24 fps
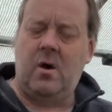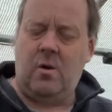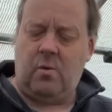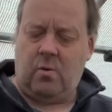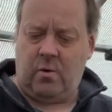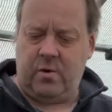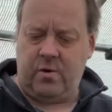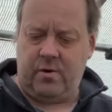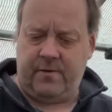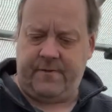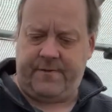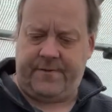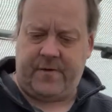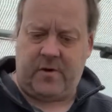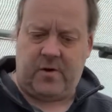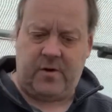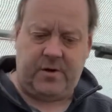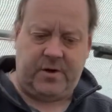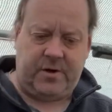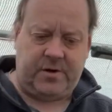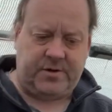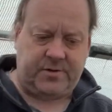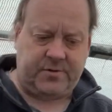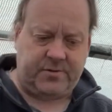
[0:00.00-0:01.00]
What you'll find
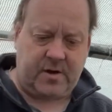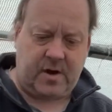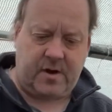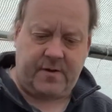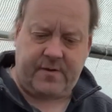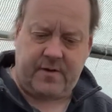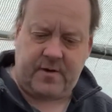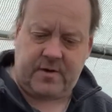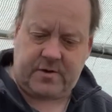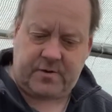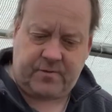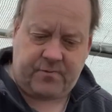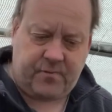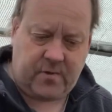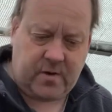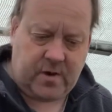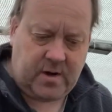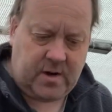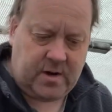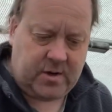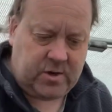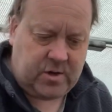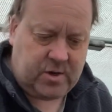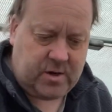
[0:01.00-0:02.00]
is, although these are
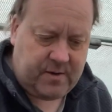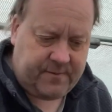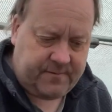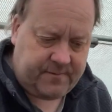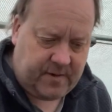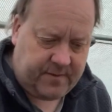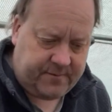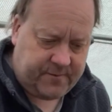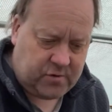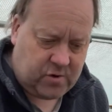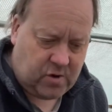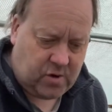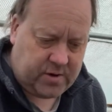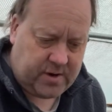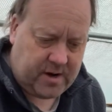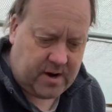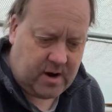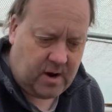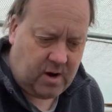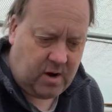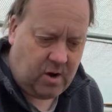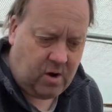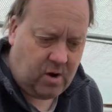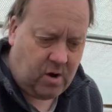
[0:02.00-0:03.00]
really, they've dried out
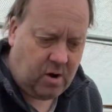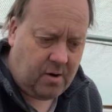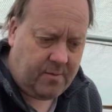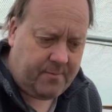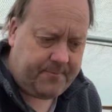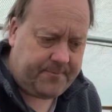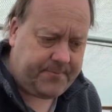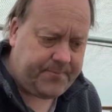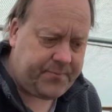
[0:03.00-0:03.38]
a lot,